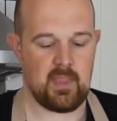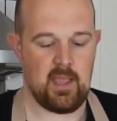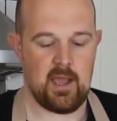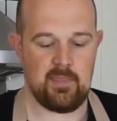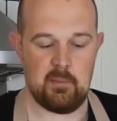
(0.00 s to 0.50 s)

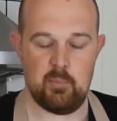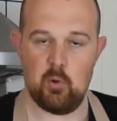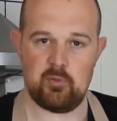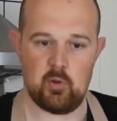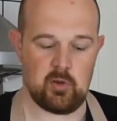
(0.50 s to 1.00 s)
And they're
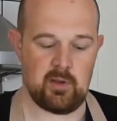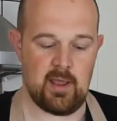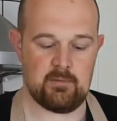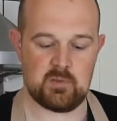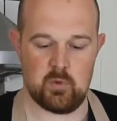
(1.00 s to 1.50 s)
both cook
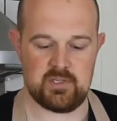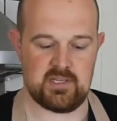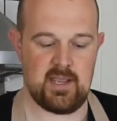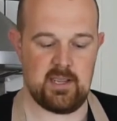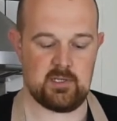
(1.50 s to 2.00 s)
knives, one's an
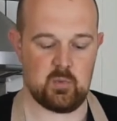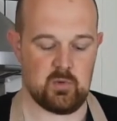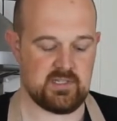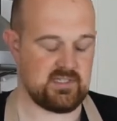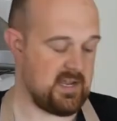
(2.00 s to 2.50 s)
8-inch,
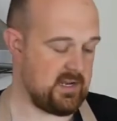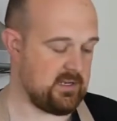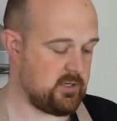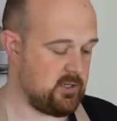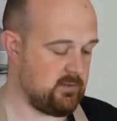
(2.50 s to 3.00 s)
one's a
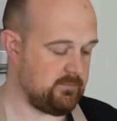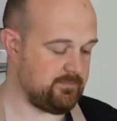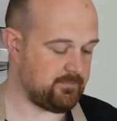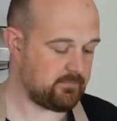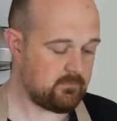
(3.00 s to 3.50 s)
10-inch.
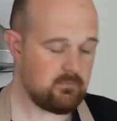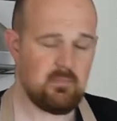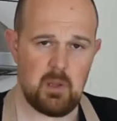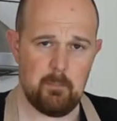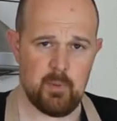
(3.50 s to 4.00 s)

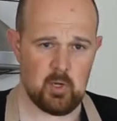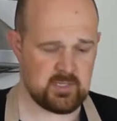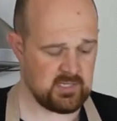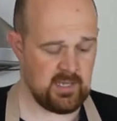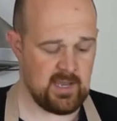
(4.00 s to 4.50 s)

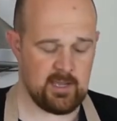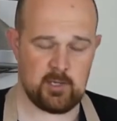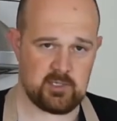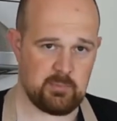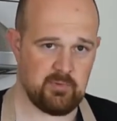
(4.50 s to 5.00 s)
Personally, I
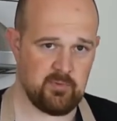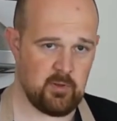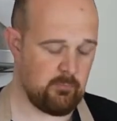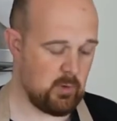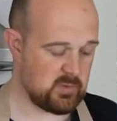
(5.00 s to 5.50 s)
actually prefer the
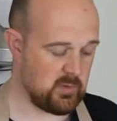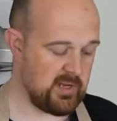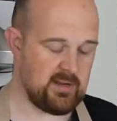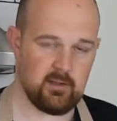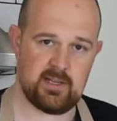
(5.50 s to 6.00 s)
rosewood
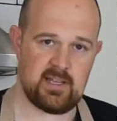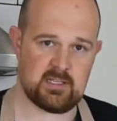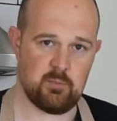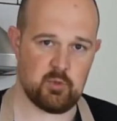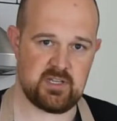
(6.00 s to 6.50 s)
handle. It has a
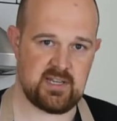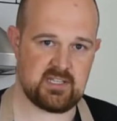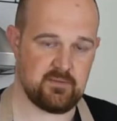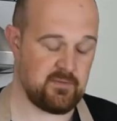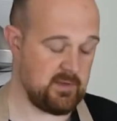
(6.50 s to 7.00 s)
much
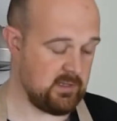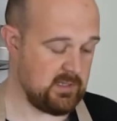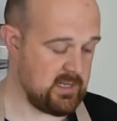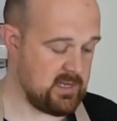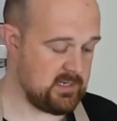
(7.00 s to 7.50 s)
nicer feel in
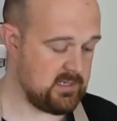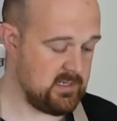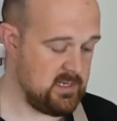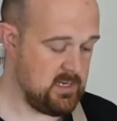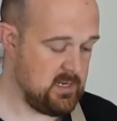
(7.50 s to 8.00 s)

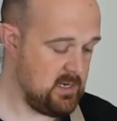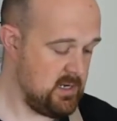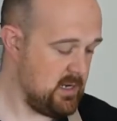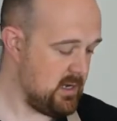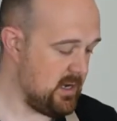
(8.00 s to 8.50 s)

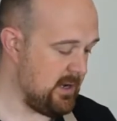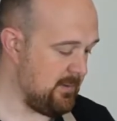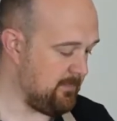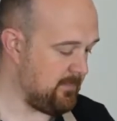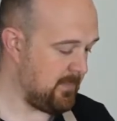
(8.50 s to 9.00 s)
the
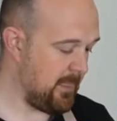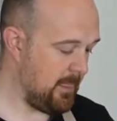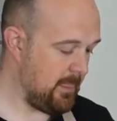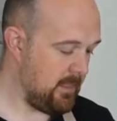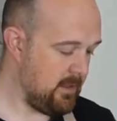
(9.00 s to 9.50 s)
hand.
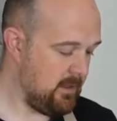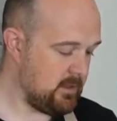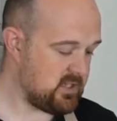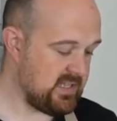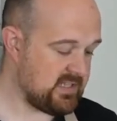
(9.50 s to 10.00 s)

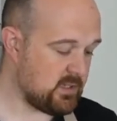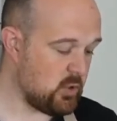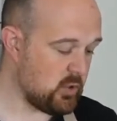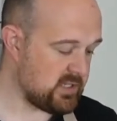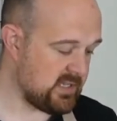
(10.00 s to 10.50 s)
So that's a
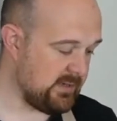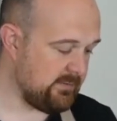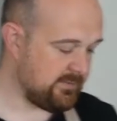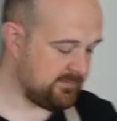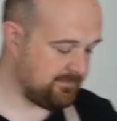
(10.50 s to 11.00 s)
cook's knife.